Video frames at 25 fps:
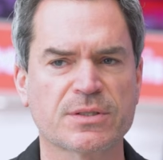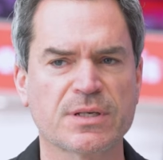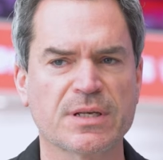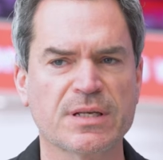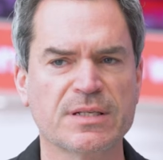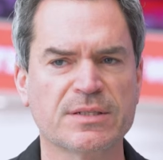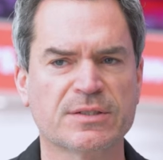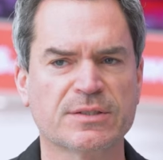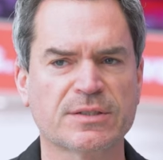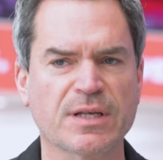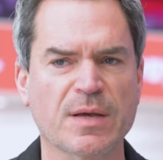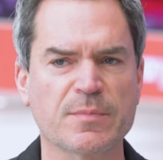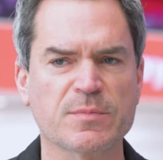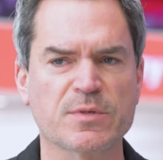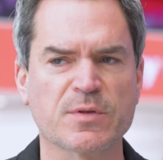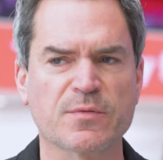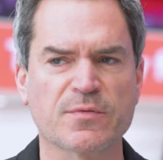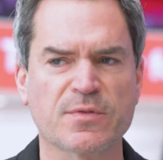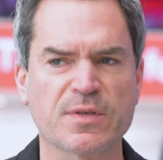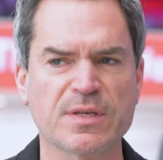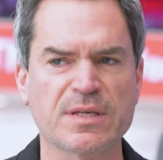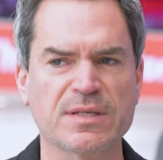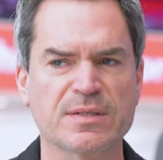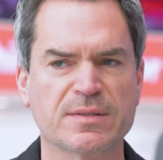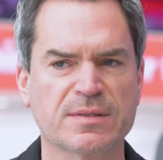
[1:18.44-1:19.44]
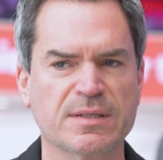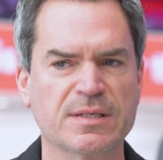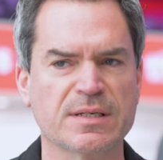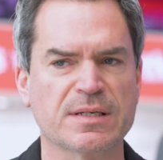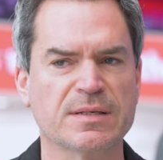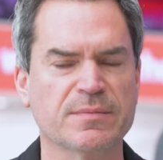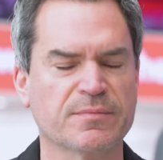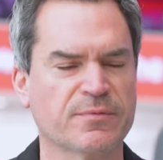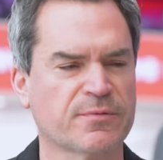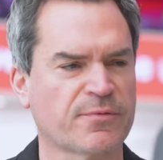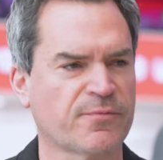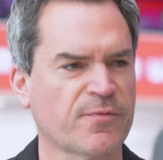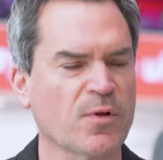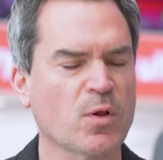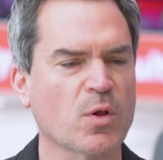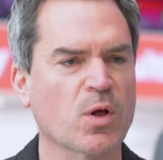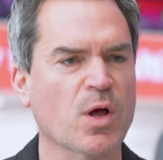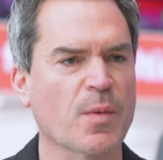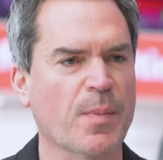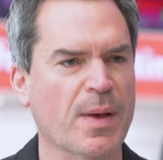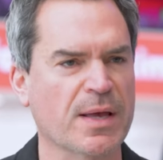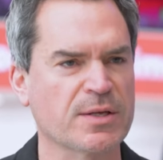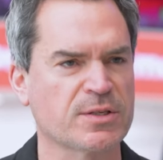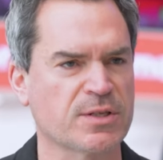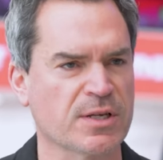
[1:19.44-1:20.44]
In terms of the full
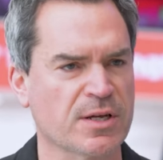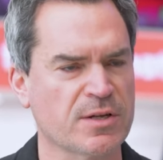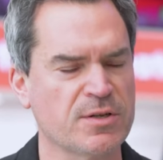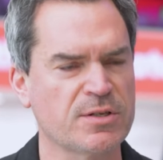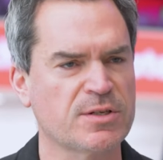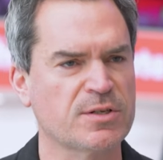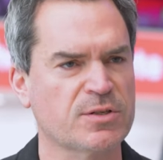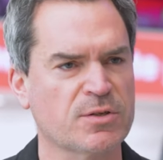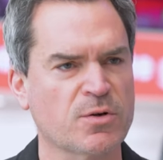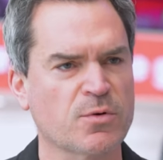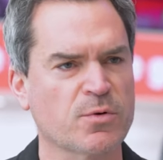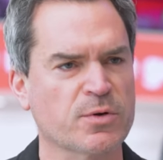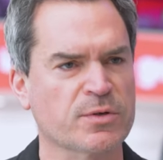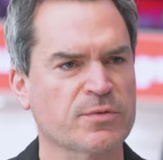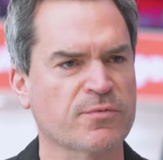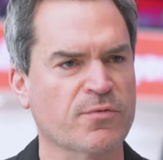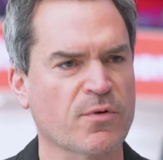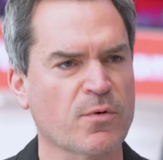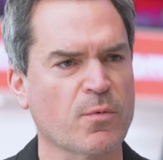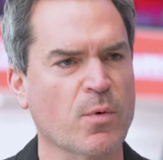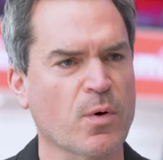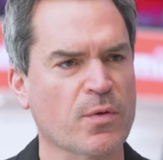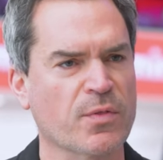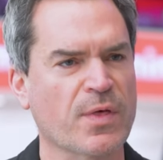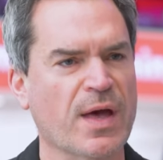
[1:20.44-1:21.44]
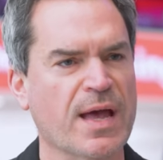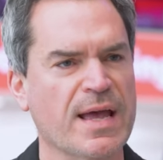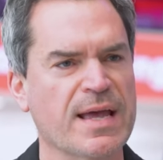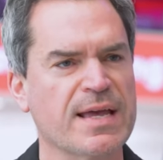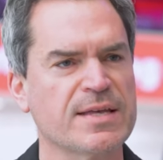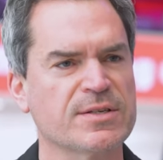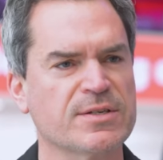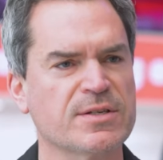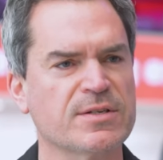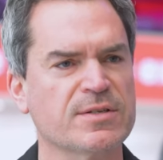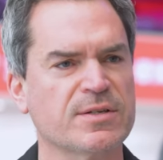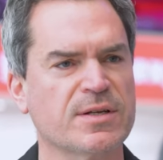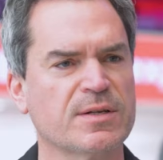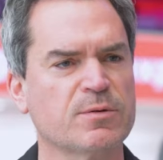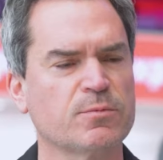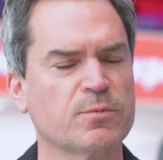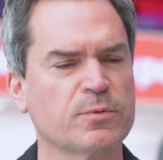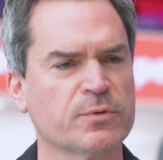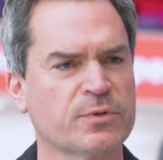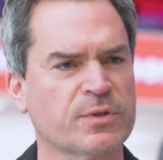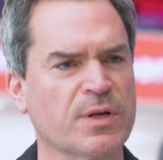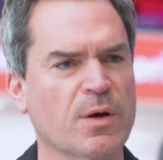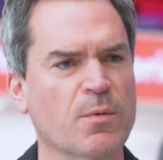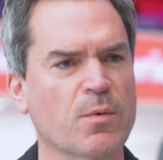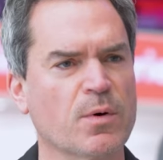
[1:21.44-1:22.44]
capacity, can you just talk us through what that is and then
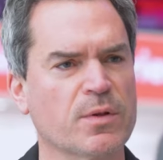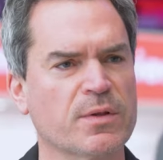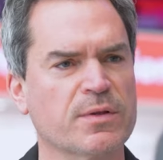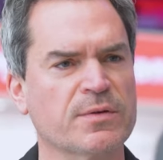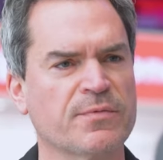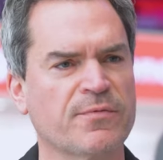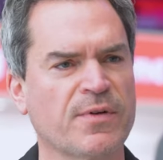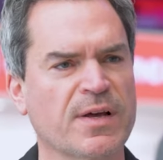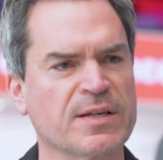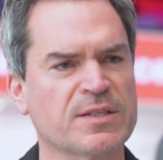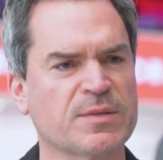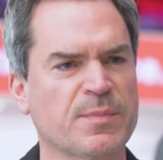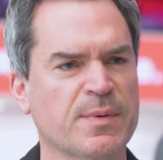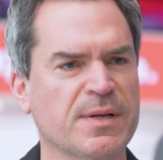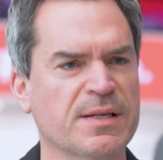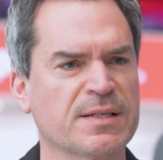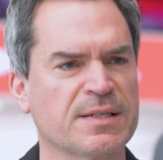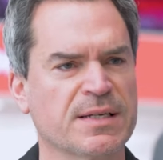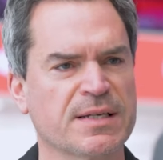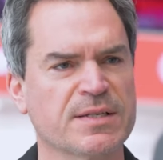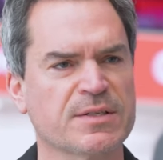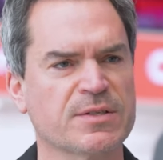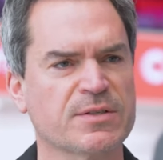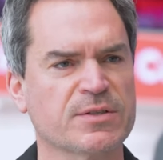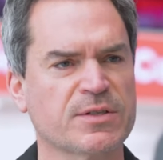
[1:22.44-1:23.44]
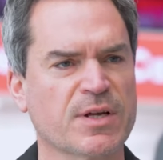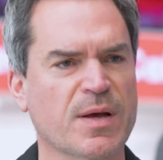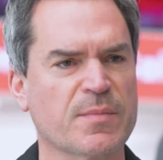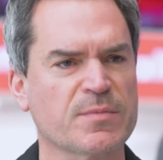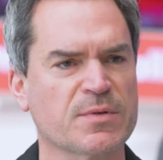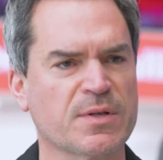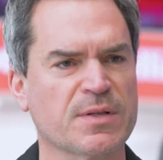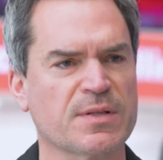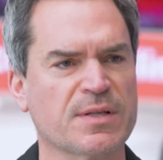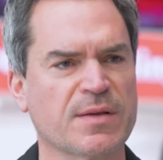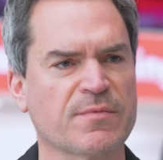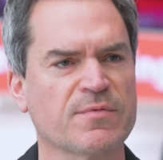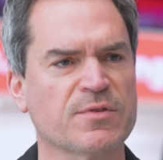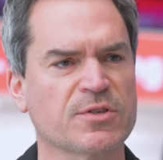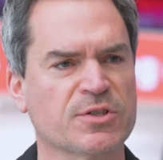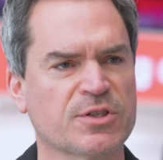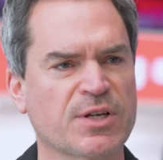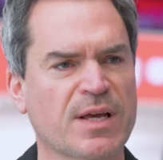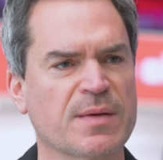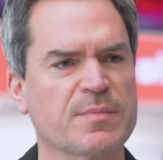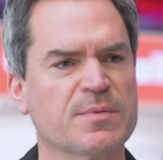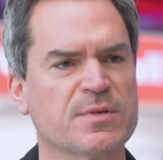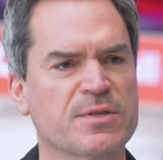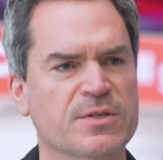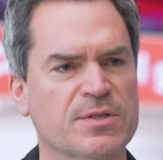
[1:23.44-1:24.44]
also what the flexibility is in terms of different
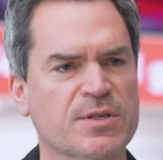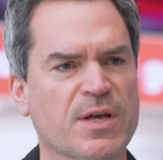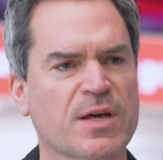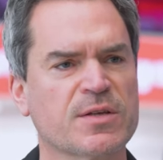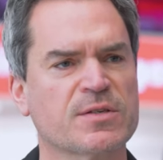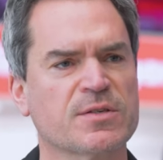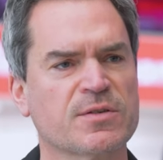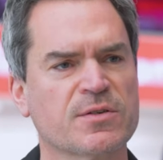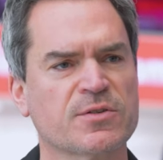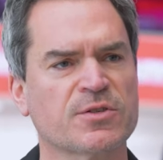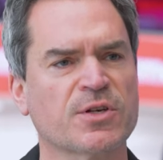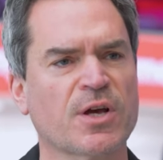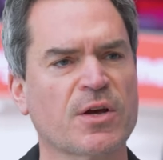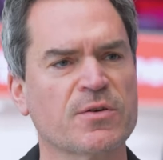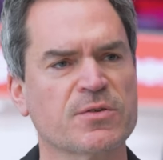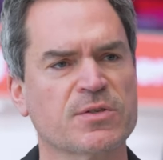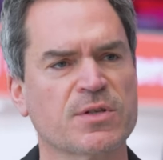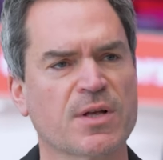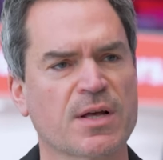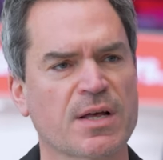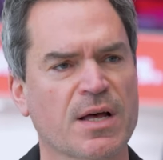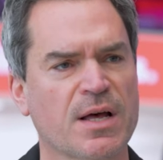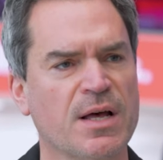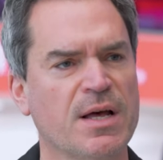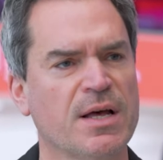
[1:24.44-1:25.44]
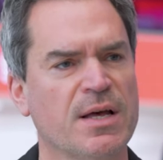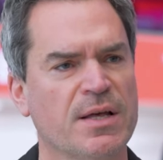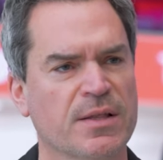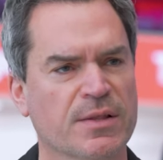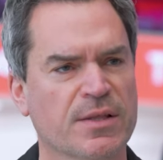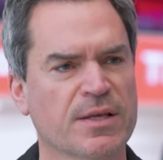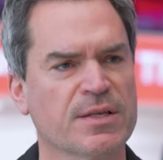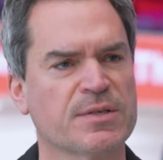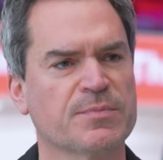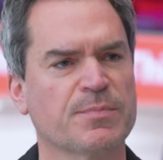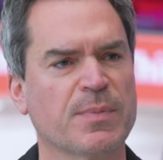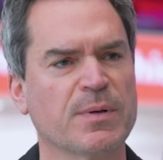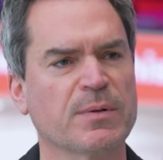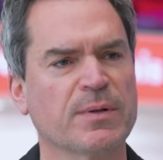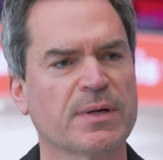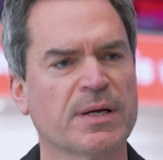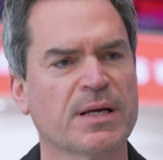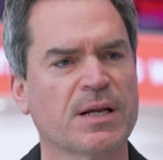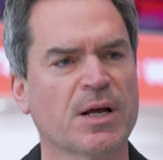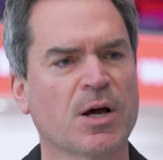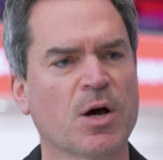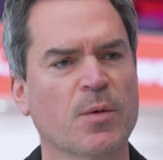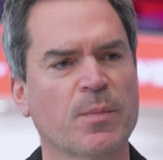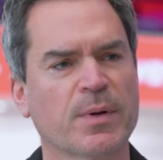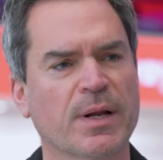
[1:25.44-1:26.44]
shapes and sizes of shows that this building
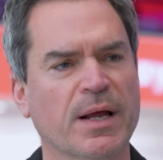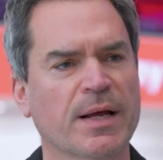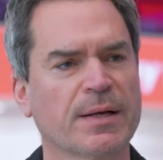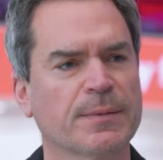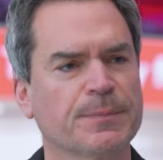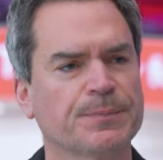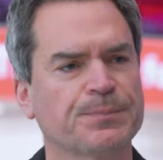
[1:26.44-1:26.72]
can accommodate?